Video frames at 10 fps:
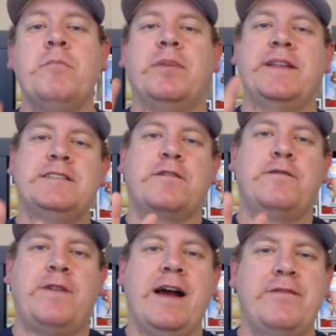but these are
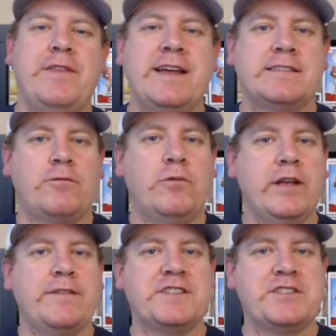5 things that
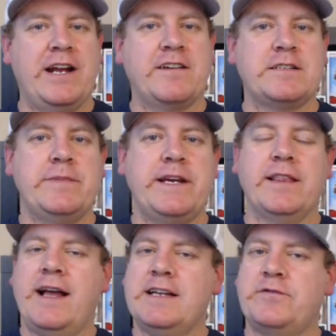really have stood out to me the
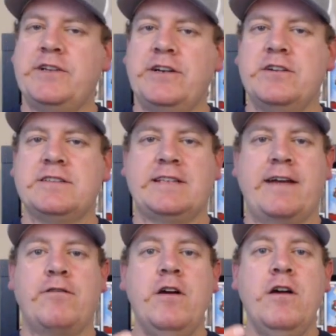last few years as
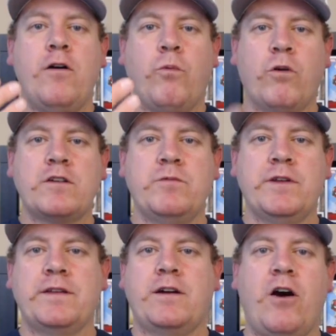I've worked
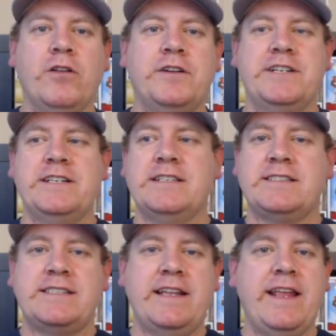with colleges and
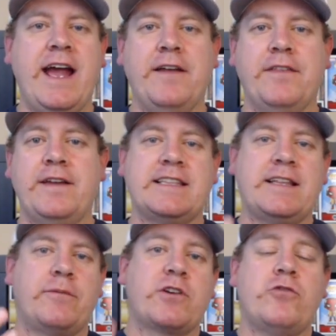seen the athletes in
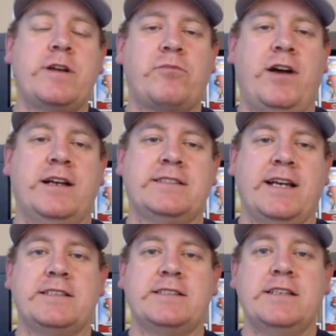the recruiting
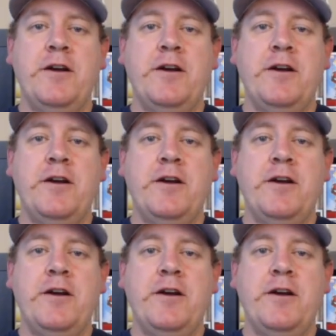process.